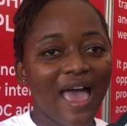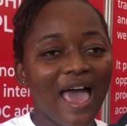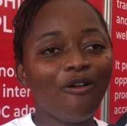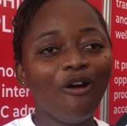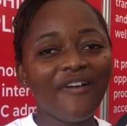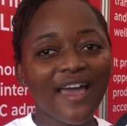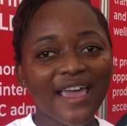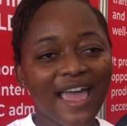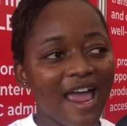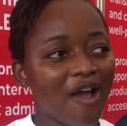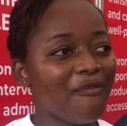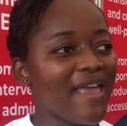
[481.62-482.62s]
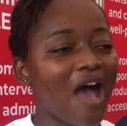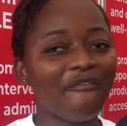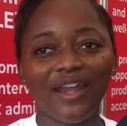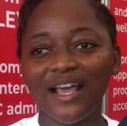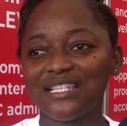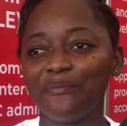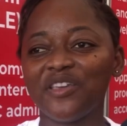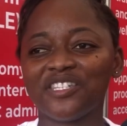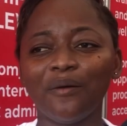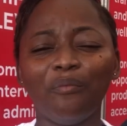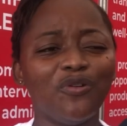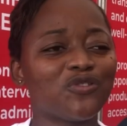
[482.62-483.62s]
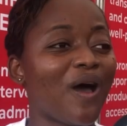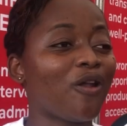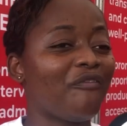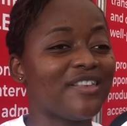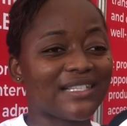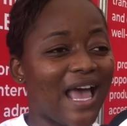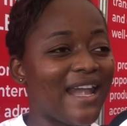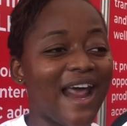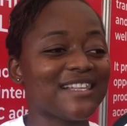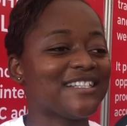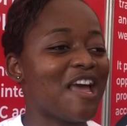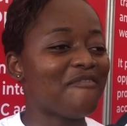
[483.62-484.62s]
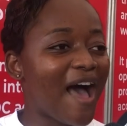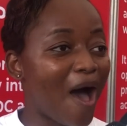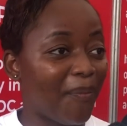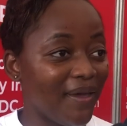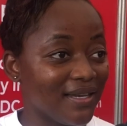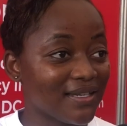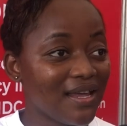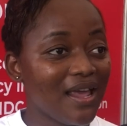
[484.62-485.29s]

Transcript: And over here, we have an exhibition booth, one of its kind, it has never happened,